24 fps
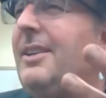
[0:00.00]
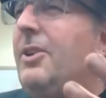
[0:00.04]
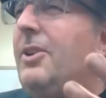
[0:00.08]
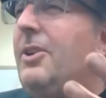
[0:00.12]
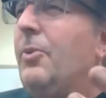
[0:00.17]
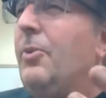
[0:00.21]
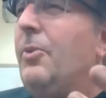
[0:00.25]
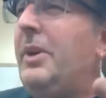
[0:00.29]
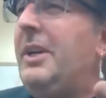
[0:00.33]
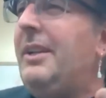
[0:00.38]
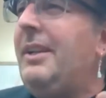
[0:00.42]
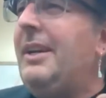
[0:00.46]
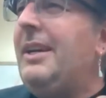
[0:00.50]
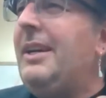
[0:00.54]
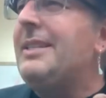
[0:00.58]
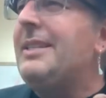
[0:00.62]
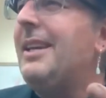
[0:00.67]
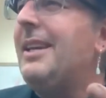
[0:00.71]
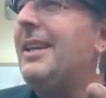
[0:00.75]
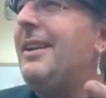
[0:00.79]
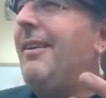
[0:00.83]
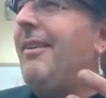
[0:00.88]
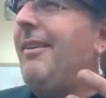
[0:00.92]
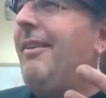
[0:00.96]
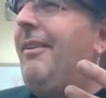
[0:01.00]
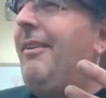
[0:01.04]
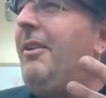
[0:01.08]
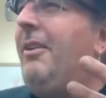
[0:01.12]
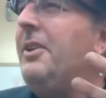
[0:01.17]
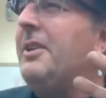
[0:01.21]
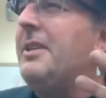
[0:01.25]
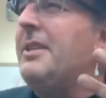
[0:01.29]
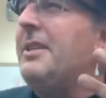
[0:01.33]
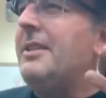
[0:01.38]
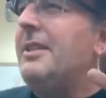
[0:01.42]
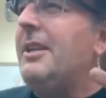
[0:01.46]
you realize that
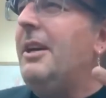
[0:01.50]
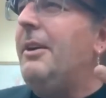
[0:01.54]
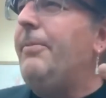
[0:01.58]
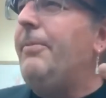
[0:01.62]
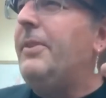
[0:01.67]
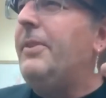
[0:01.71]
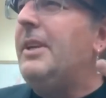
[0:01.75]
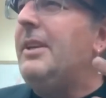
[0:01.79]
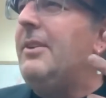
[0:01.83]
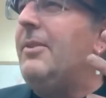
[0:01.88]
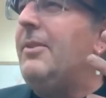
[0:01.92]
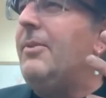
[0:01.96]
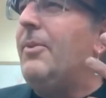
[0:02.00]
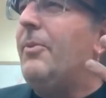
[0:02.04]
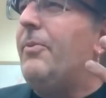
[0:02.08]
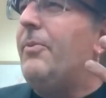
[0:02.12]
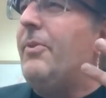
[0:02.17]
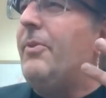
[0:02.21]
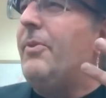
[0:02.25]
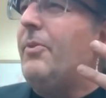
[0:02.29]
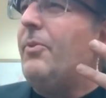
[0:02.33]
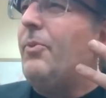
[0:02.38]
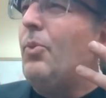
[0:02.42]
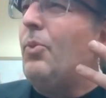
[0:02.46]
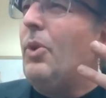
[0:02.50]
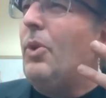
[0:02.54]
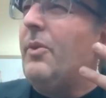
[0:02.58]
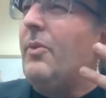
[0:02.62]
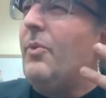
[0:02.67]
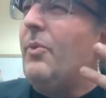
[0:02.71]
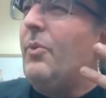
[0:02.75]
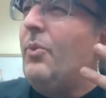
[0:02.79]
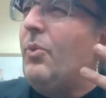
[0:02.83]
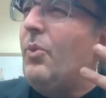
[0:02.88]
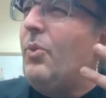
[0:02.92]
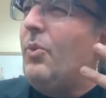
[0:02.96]
all the stuff that you were